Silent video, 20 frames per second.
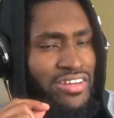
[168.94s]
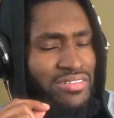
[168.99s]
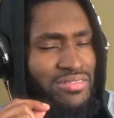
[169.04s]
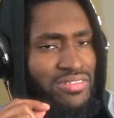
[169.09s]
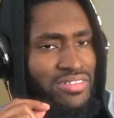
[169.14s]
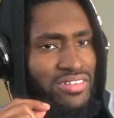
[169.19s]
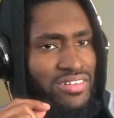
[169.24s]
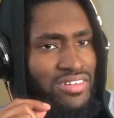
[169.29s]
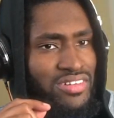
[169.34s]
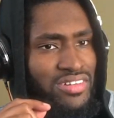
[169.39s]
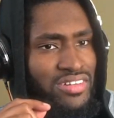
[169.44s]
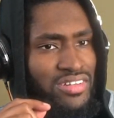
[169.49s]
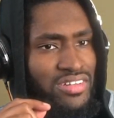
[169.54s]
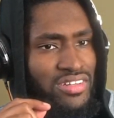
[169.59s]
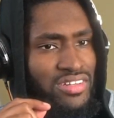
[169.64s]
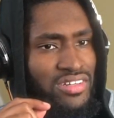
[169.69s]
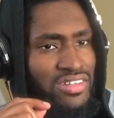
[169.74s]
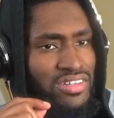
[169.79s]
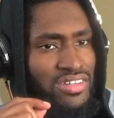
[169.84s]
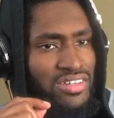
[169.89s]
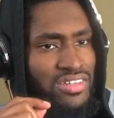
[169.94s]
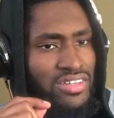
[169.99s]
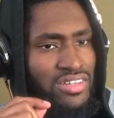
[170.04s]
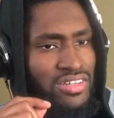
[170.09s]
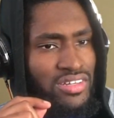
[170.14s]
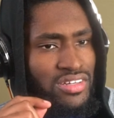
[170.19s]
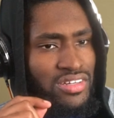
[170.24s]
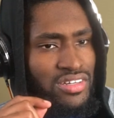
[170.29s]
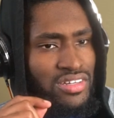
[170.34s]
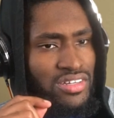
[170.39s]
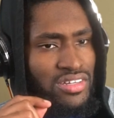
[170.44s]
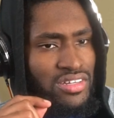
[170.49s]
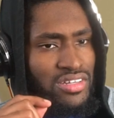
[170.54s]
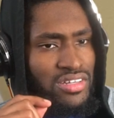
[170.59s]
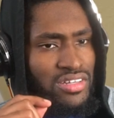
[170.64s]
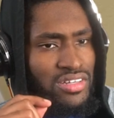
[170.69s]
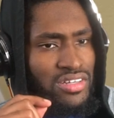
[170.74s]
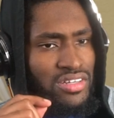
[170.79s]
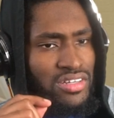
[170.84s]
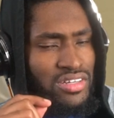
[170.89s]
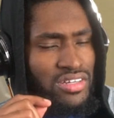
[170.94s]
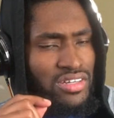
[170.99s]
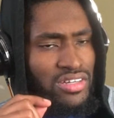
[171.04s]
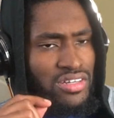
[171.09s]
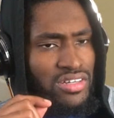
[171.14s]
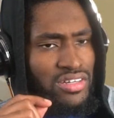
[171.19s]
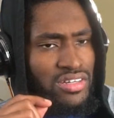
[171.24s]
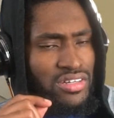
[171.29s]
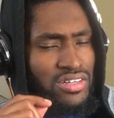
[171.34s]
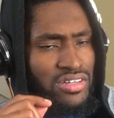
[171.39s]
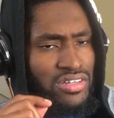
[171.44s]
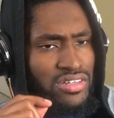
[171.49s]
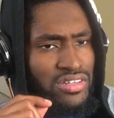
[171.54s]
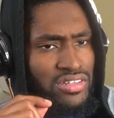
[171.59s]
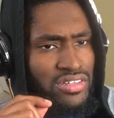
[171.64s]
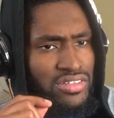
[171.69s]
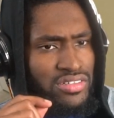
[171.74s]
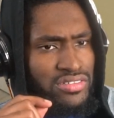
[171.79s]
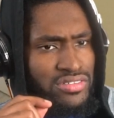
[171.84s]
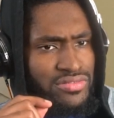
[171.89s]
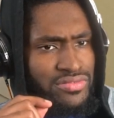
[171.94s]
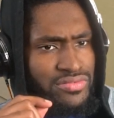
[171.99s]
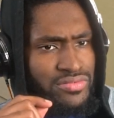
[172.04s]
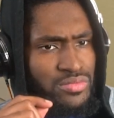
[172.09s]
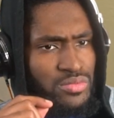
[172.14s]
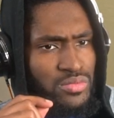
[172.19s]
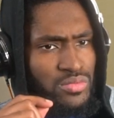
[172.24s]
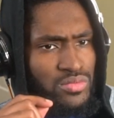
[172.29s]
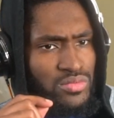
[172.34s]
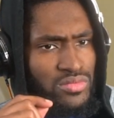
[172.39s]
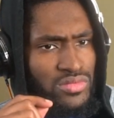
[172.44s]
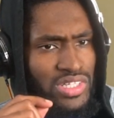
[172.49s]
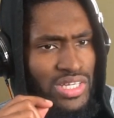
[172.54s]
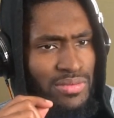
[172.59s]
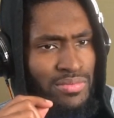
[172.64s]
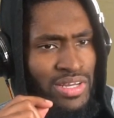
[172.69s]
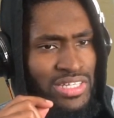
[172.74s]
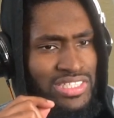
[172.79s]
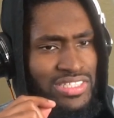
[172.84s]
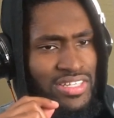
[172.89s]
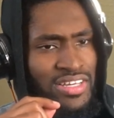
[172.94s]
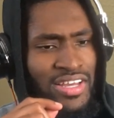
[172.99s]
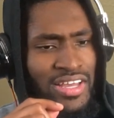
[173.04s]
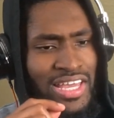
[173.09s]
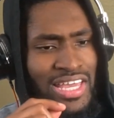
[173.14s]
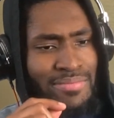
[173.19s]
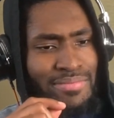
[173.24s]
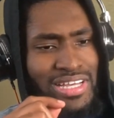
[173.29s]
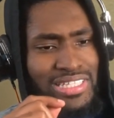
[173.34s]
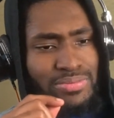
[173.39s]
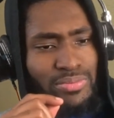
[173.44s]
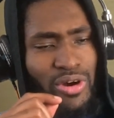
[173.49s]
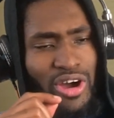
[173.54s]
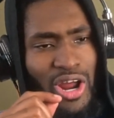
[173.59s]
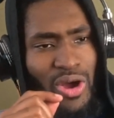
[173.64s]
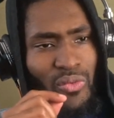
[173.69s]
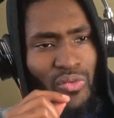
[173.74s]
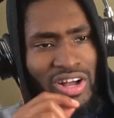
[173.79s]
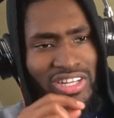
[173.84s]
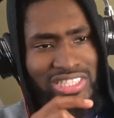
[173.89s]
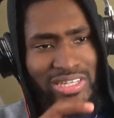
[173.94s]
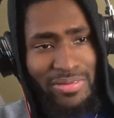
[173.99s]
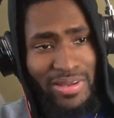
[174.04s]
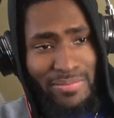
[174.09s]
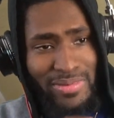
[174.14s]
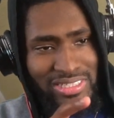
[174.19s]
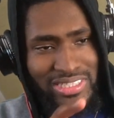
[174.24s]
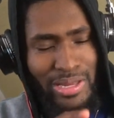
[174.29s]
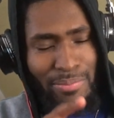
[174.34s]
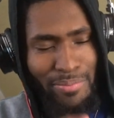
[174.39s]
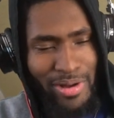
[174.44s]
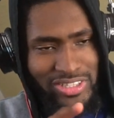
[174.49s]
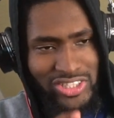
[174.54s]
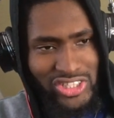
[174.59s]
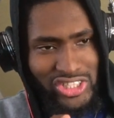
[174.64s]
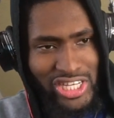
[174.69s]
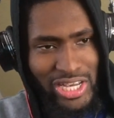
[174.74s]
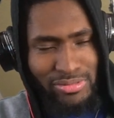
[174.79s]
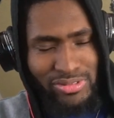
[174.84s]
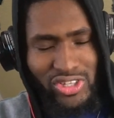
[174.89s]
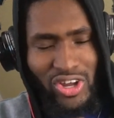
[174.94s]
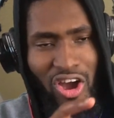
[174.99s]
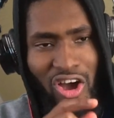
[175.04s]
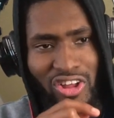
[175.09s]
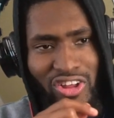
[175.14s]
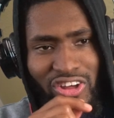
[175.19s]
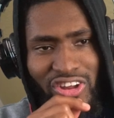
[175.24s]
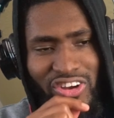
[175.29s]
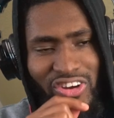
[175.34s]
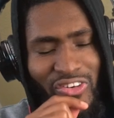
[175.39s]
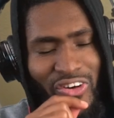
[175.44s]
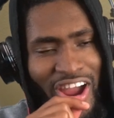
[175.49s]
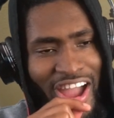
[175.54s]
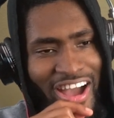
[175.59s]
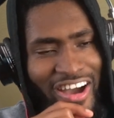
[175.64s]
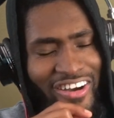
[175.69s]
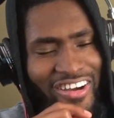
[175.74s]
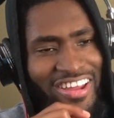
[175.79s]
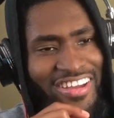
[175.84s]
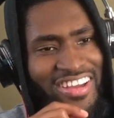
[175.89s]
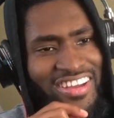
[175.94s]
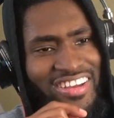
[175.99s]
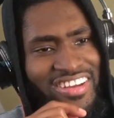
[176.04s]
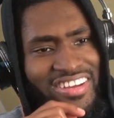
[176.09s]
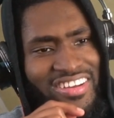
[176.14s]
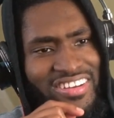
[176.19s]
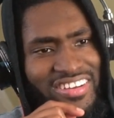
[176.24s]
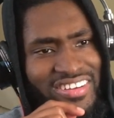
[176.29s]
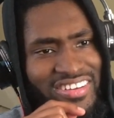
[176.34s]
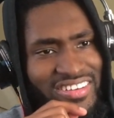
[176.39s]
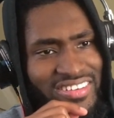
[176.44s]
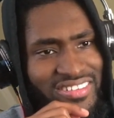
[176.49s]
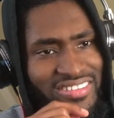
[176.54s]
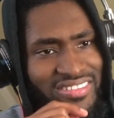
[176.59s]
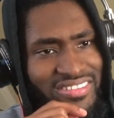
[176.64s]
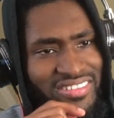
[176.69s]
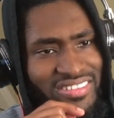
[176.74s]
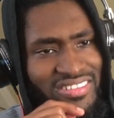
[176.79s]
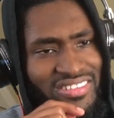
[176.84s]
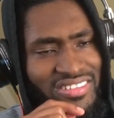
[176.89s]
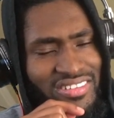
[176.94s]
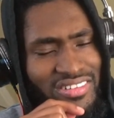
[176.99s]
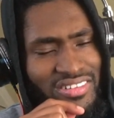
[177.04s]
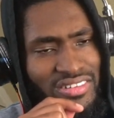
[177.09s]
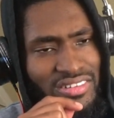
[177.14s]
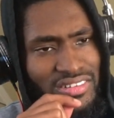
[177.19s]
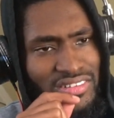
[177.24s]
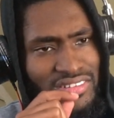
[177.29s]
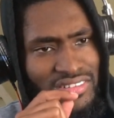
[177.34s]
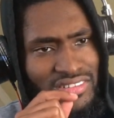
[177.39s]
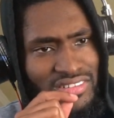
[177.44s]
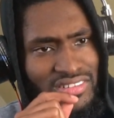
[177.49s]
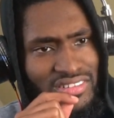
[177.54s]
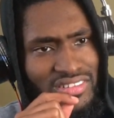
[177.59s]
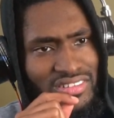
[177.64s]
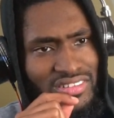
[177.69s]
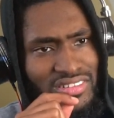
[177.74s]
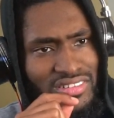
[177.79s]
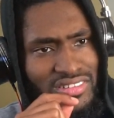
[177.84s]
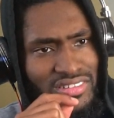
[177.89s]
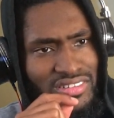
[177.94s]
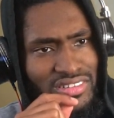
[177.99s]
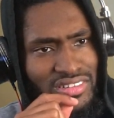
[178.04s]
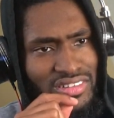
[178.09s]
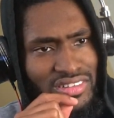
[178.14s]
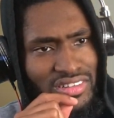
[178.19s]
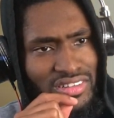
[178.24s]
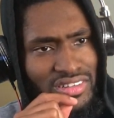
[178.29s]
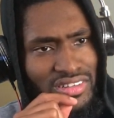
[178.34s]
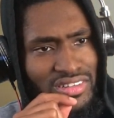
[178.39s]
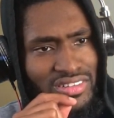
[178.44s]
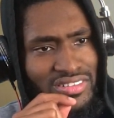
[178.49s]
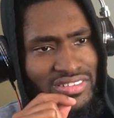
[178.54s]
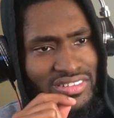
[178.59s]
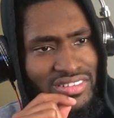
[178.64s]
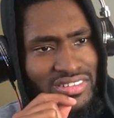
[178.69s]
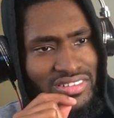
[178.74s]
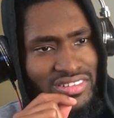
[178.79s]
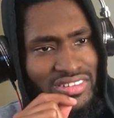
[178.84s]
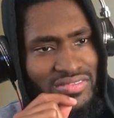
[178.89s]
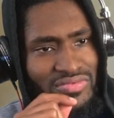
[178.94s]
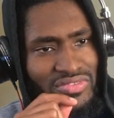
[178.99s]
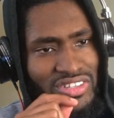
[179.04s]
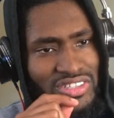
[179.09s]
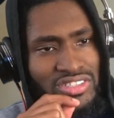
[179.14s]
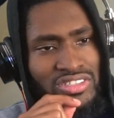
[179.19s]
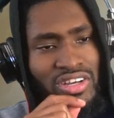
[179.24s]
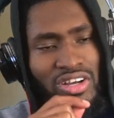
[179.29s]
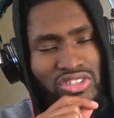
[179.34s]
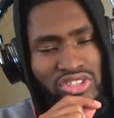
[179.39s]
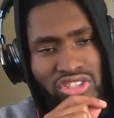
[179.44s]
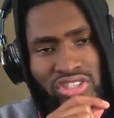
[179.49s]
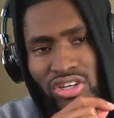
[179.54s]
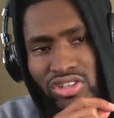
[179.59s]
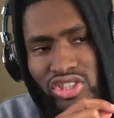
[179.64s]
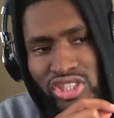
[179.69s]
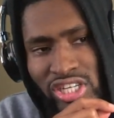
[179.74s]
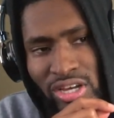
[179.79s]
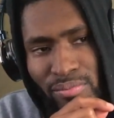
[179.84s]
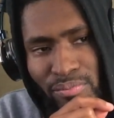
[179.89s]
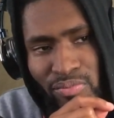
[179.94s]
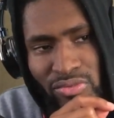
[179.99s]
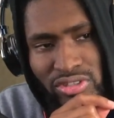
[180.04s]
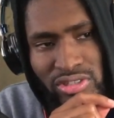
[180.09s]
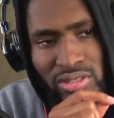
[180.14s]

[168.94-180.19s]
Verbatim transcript: You missed one, champ. Huh. Who is that? You missed here, you missed more than one chip. He missed a bunch of chips. They're all on the ground. Take me out of the trash so so chip.